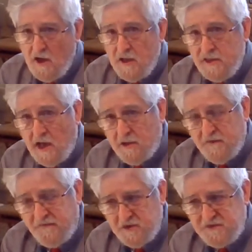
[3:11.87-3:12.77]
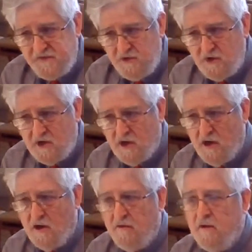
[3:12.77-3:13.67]
Now, the first fugue
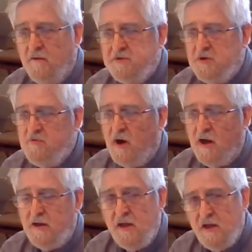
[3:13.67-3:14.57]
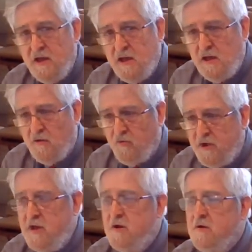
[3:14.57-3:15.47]
of Schumann, we
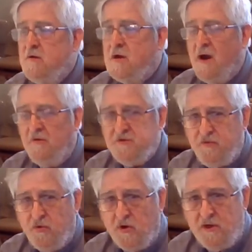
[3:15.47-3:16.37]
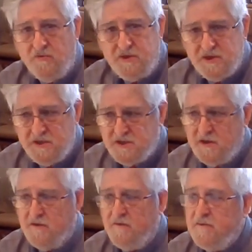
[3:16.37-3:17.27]
hear counterpoint, which is
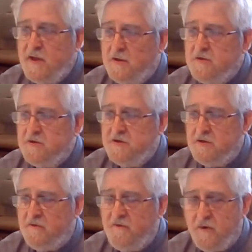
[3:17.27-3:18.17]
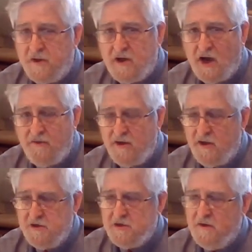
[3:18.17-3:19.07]
a technical term for the
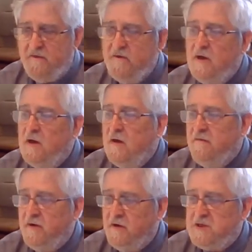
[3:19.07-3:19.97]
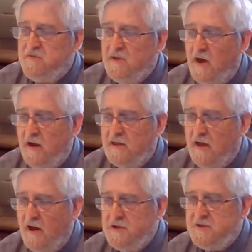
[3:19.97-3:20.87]
combination of various melodic
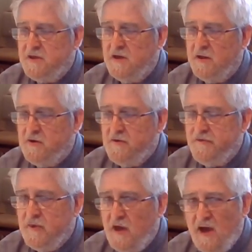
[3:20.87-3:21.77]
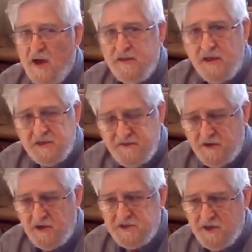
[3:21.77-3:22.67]
lines together, that is
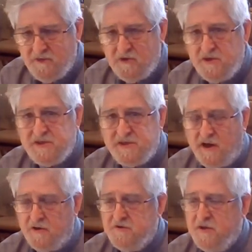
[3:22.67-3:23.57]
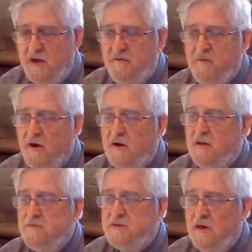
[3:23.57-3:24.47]
very similar in style to that of Bach
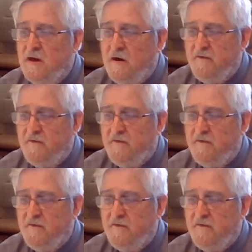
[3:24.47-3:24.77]
himself.